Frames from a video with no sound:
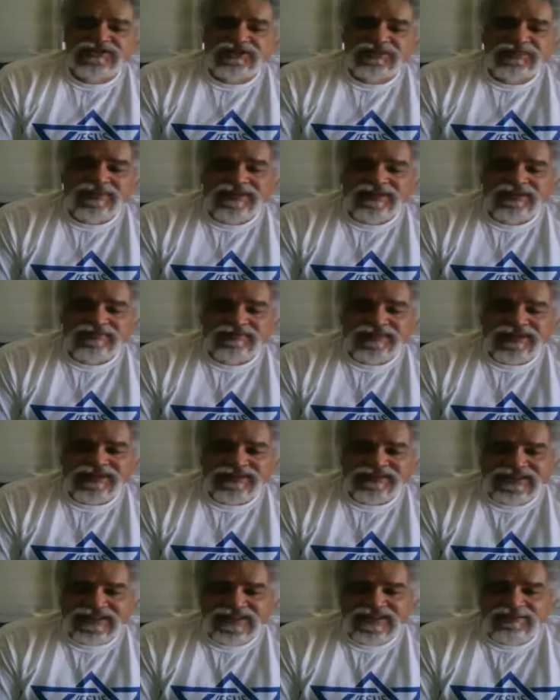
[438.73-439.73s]
I just noticed
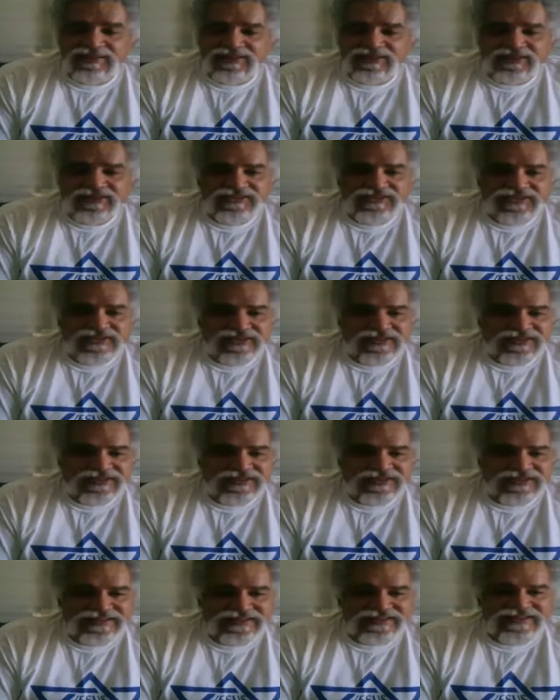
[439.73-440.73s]
that my
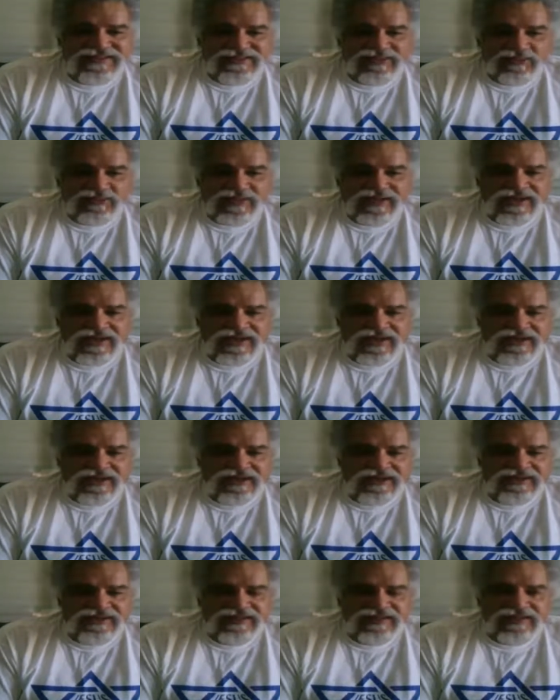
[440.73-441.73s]
timer is not
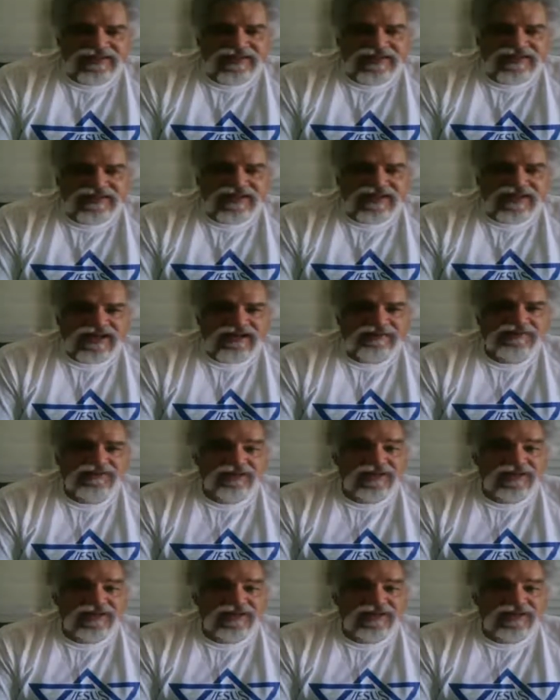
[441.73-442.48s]
ticking away, and